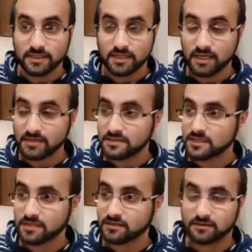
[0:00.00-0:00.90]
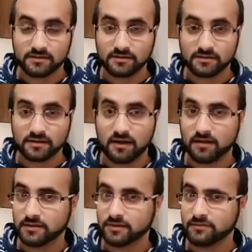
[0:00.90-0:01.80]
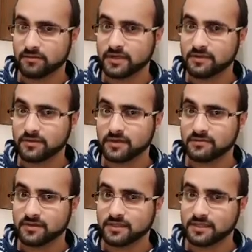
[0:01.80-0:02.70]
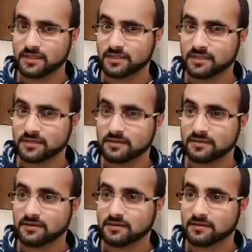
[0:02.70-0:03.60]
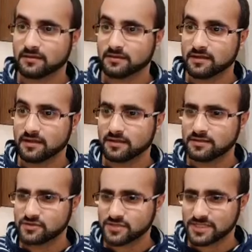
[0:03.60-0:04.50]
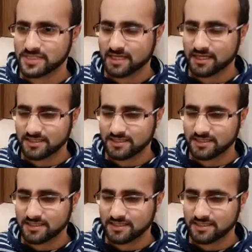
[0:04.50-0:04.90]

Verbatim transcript: kids here are really, really, really interesting.